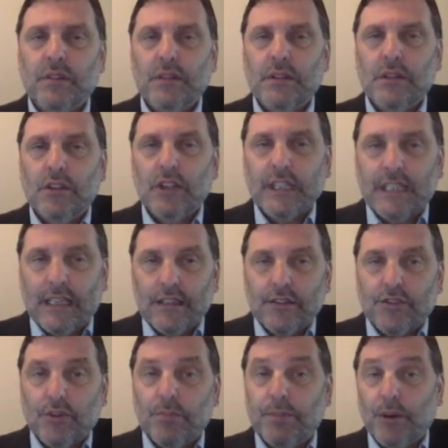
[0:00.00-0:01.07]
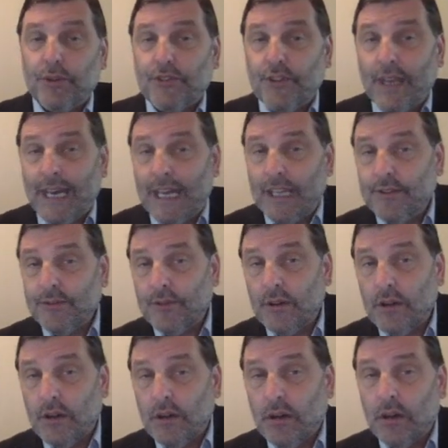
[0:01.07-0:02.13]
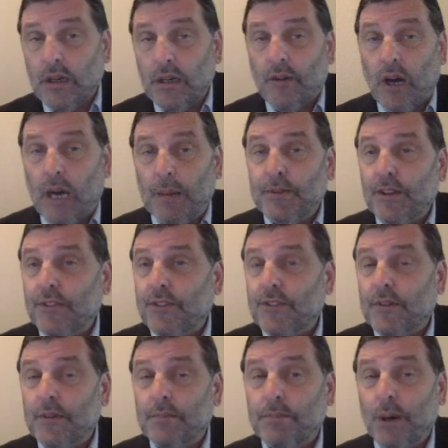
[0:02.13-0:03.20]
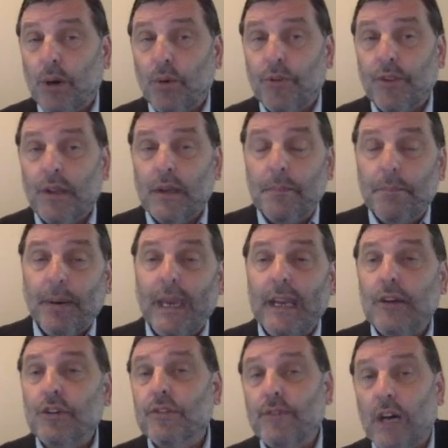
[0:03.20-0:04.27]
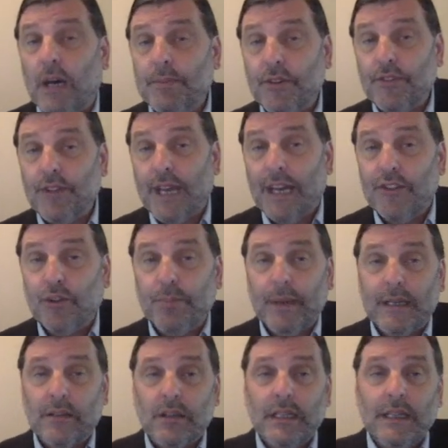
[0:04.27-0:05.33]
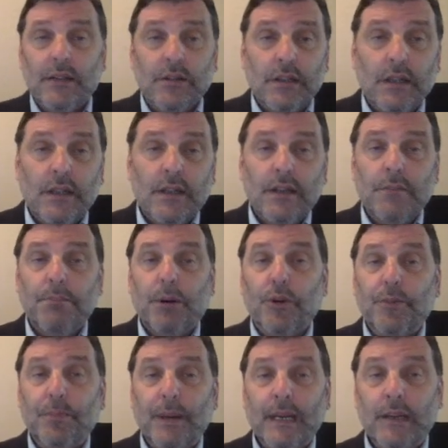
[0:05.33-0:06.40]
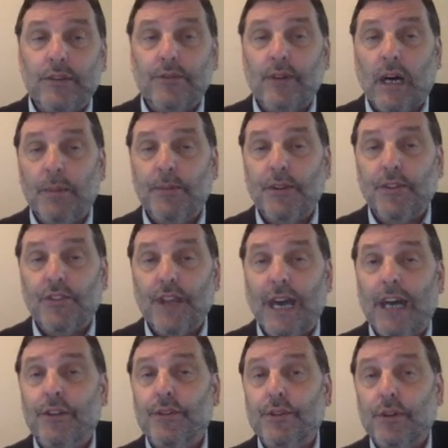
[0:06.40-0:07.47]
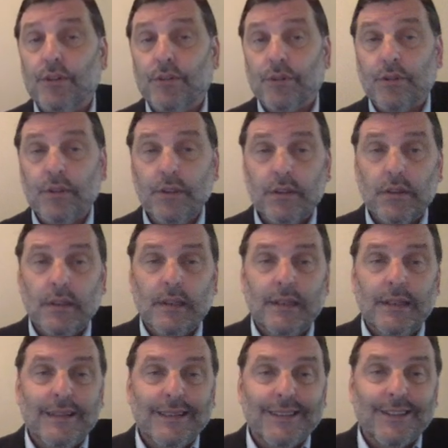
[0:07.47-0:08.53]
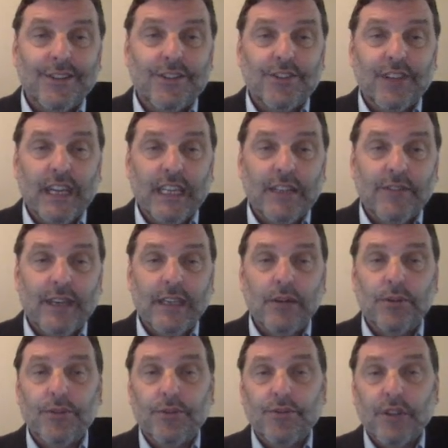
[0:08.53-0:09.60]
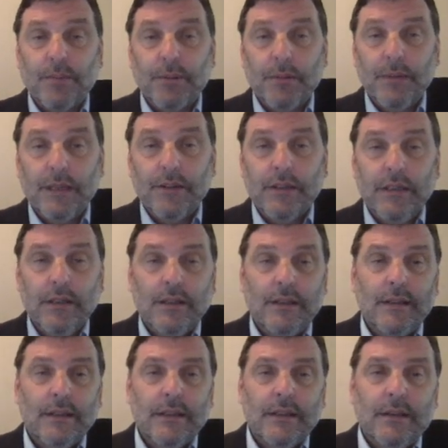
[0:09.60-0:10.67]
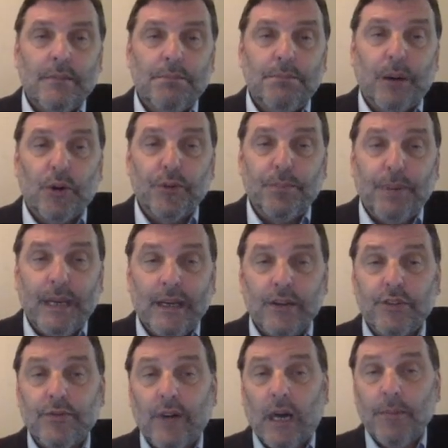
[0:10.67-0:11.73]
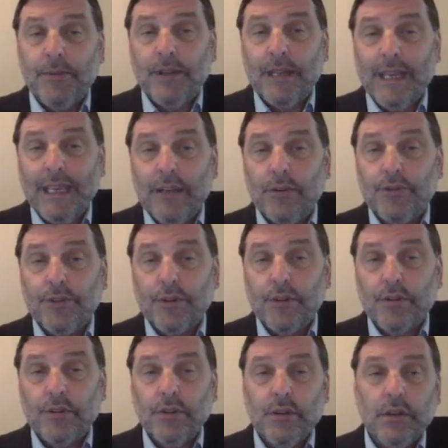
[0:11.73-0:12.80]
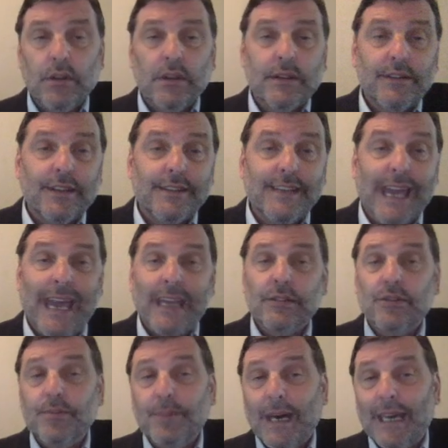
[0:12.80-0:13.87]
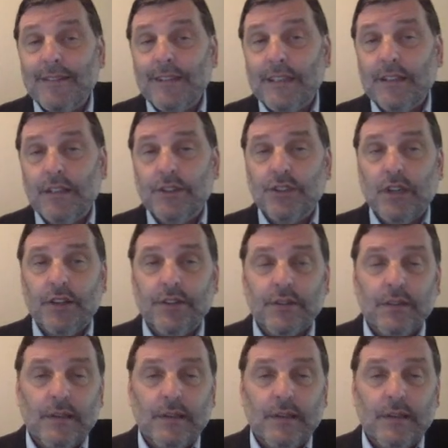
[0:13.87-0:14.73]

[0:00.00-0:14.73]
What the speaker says: Look at that. So both sides of opposites, both pairs of opposite sides are parallel. Both pairs of opposite sides are congruent. Consecutive angles are supplementary. Both pairs of opposite angles are congruent. The diagonals bisect each other.